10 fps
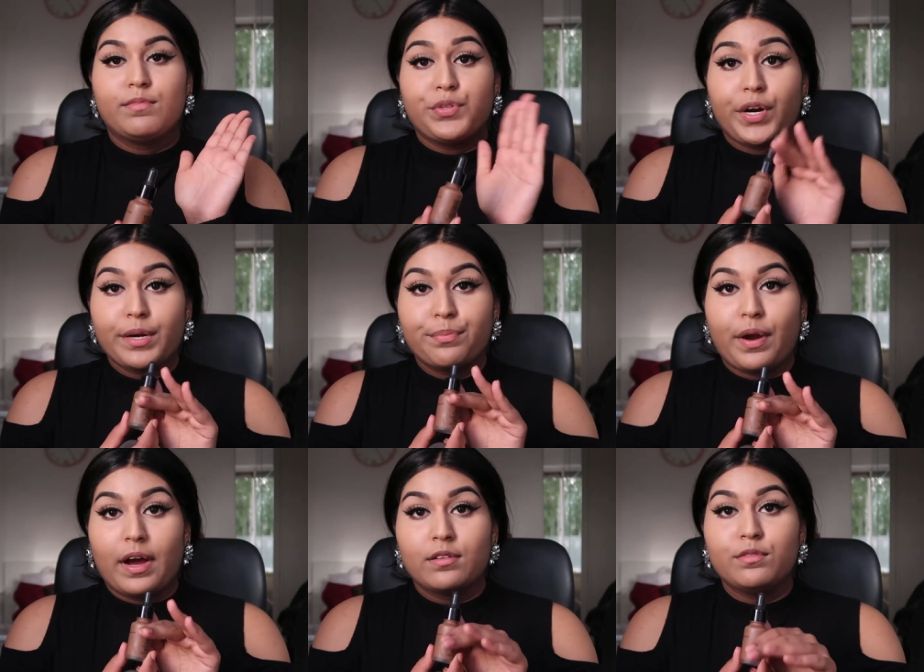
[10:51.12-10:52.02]
dark
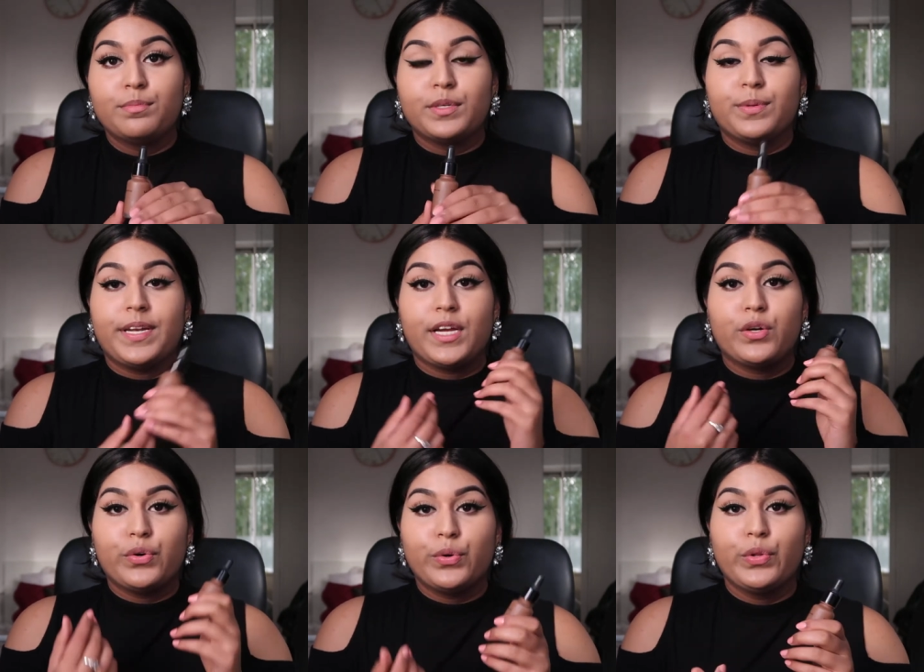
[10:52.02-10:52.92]
brown, but with a
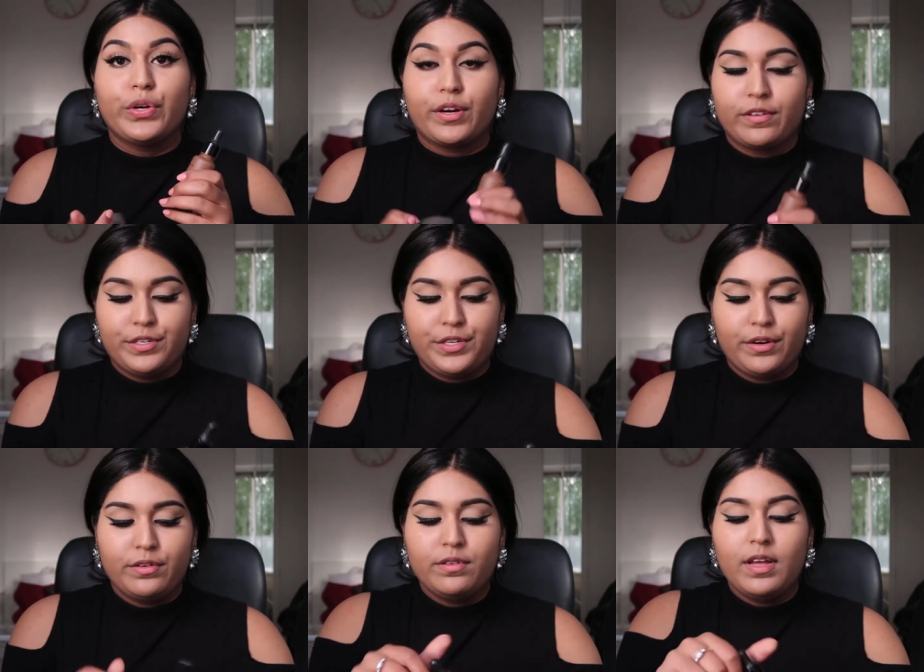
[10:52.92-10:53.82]
cooler
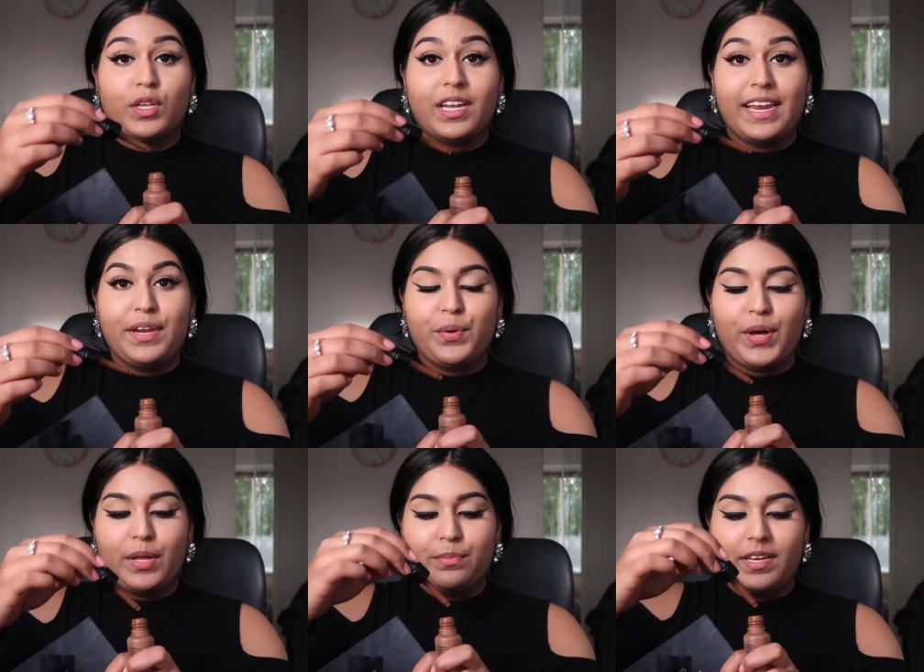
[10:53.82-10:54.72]
undertone. So the lady who
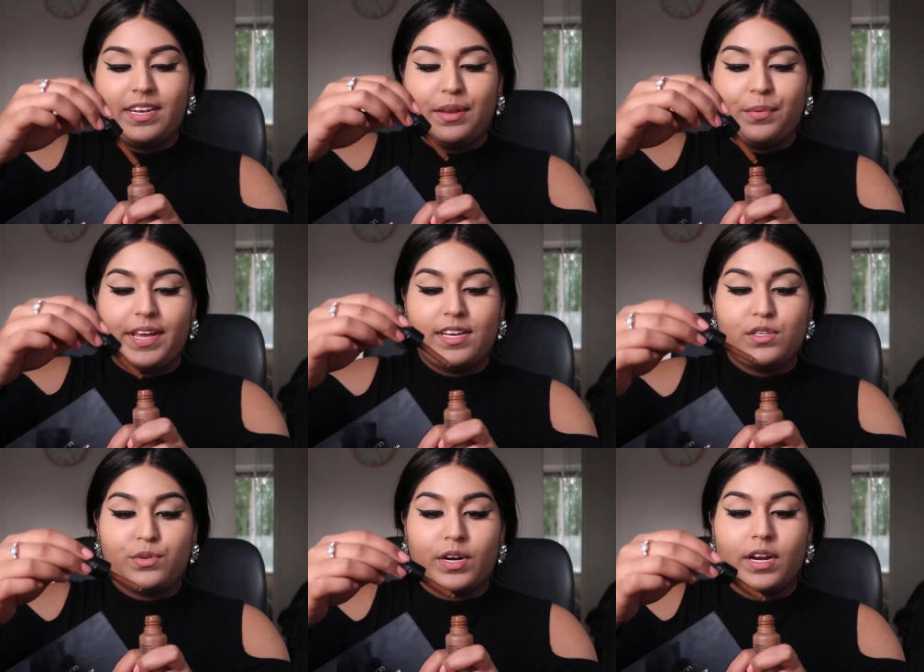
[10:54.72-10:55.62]
helped me in the NYX
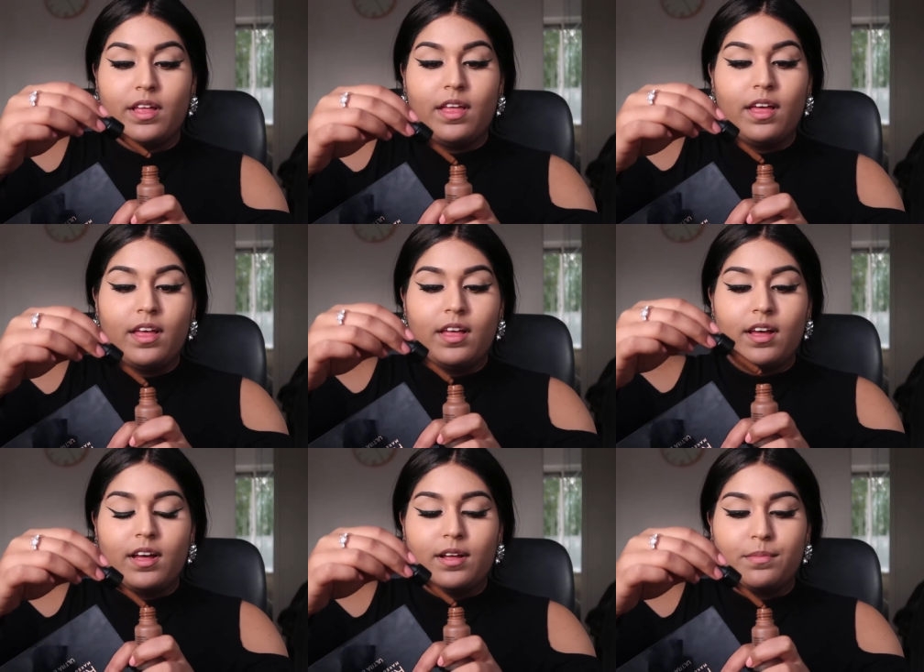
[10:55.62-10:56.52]
store
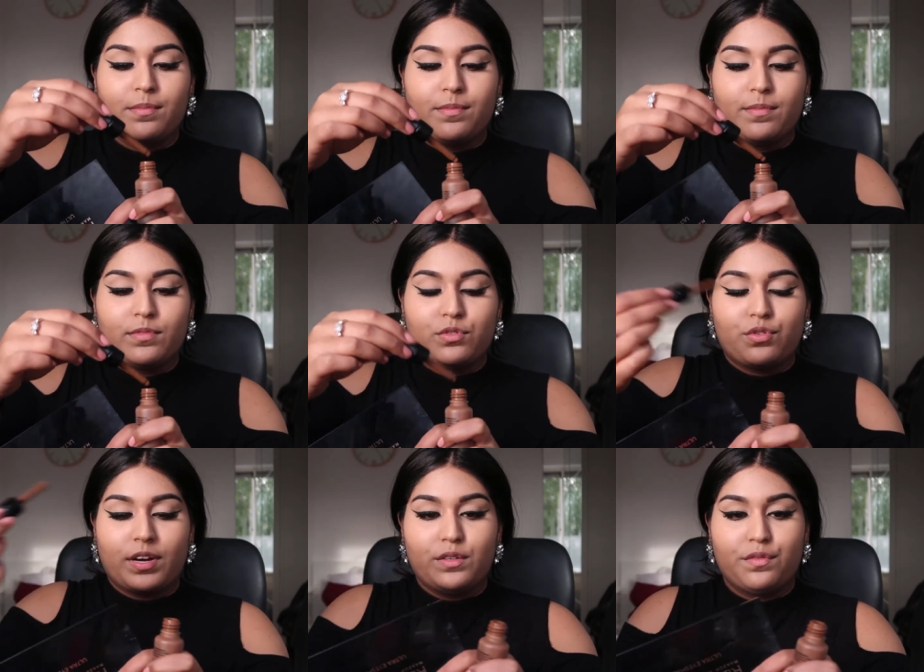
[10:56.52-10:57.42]

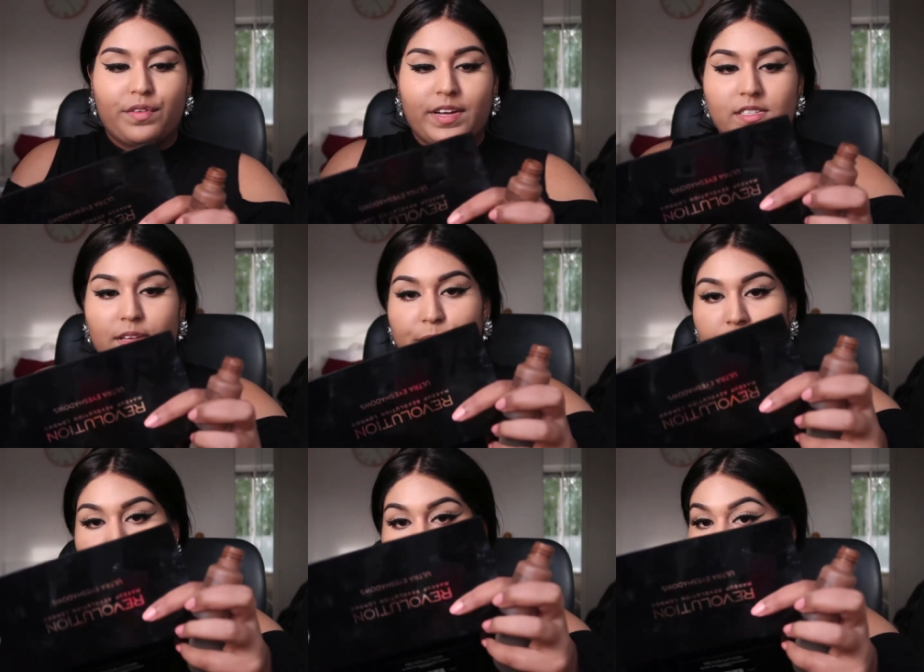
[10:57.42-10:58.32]
tried to find
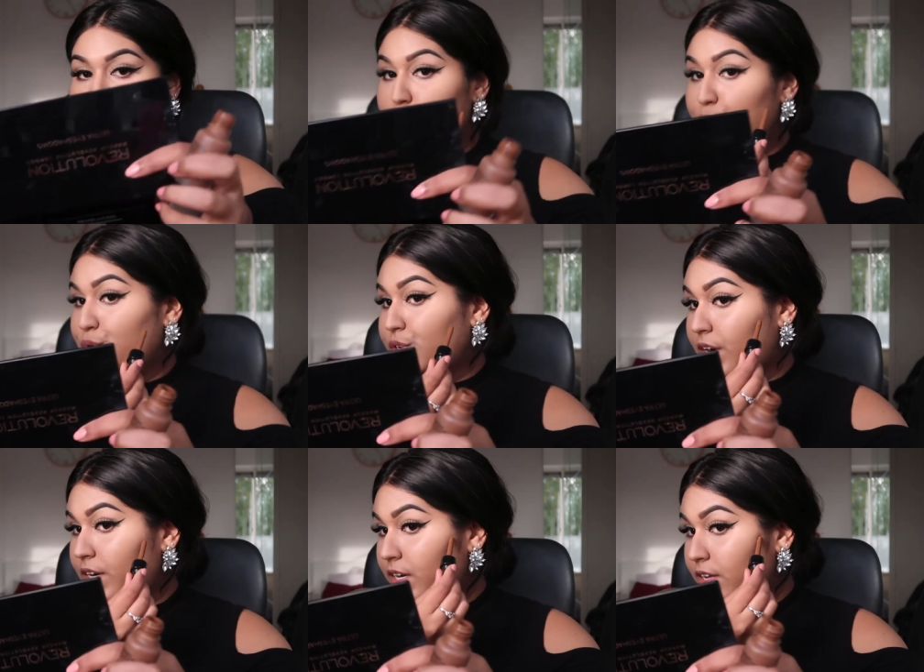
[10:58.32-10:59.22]
something that was not too
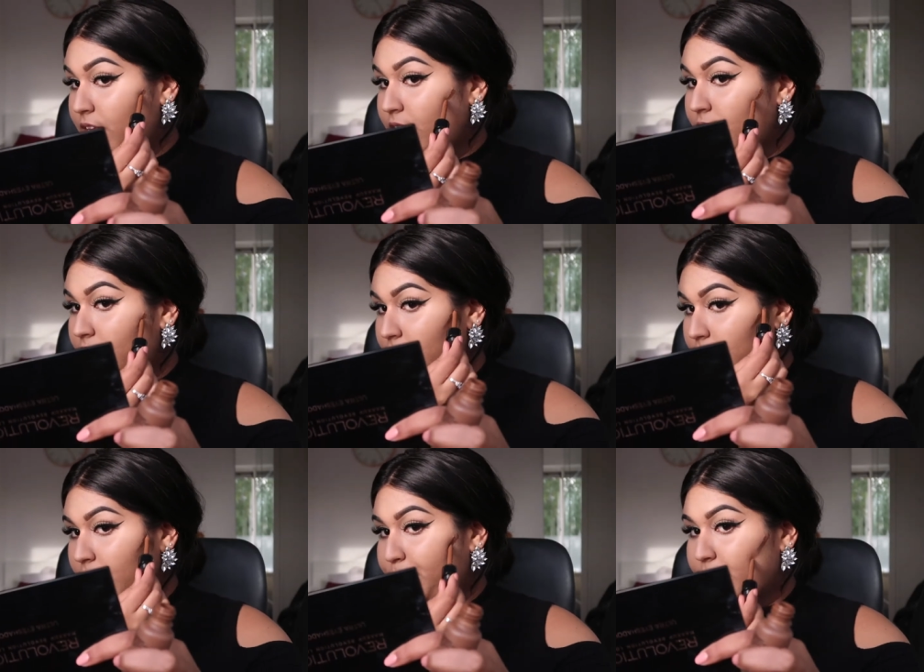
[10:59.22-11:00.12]
dark,
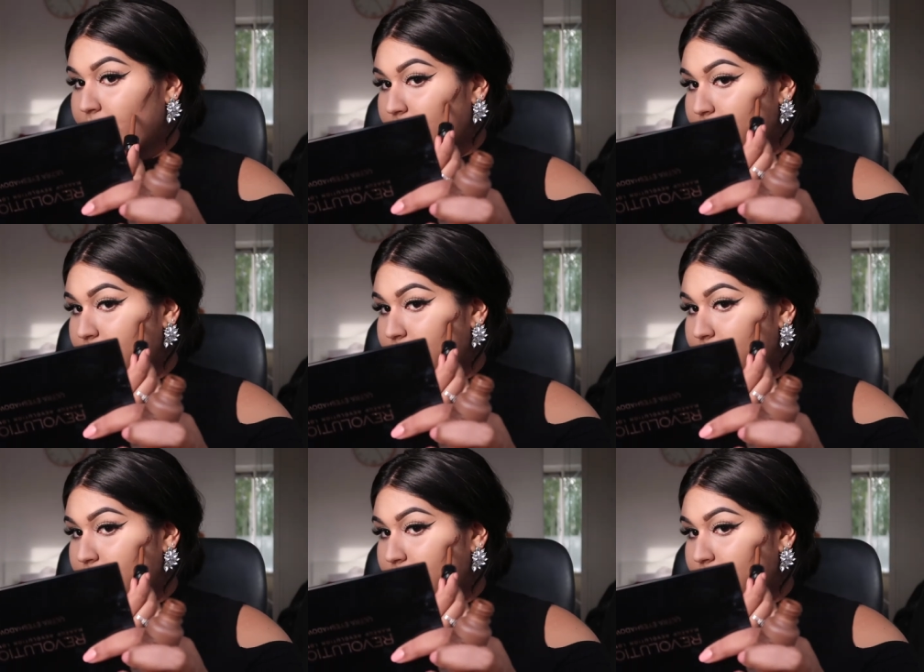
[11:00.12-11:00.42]
but